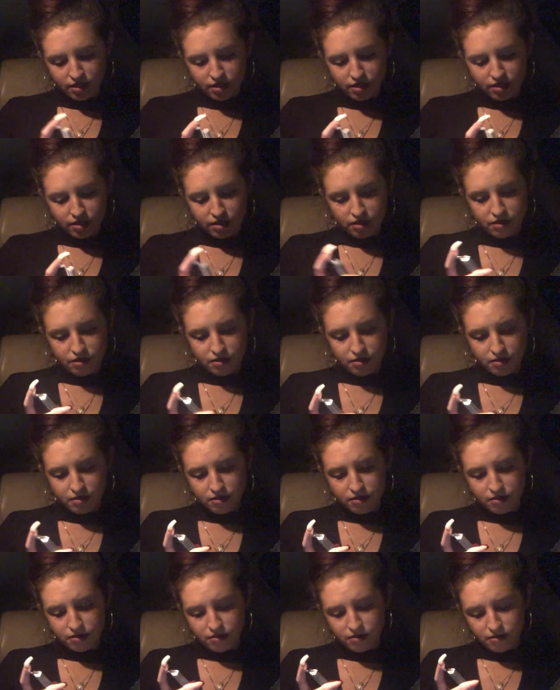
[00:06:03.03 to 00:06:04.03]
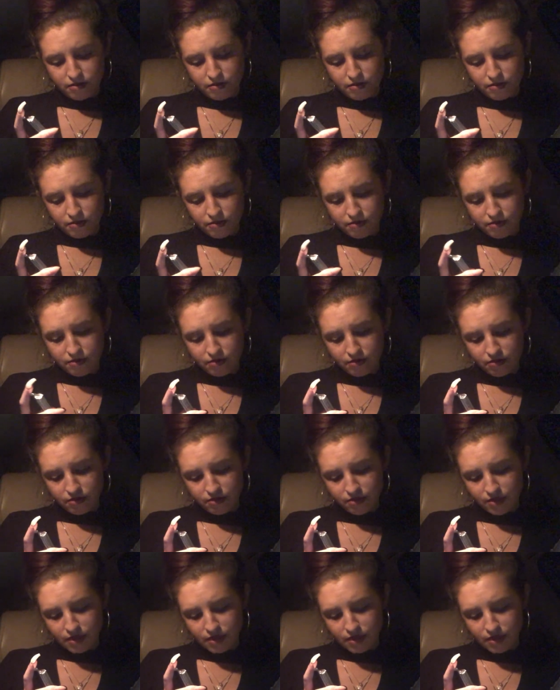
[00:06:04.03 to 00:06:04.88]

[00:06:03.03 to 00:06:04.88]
Nobody speaks.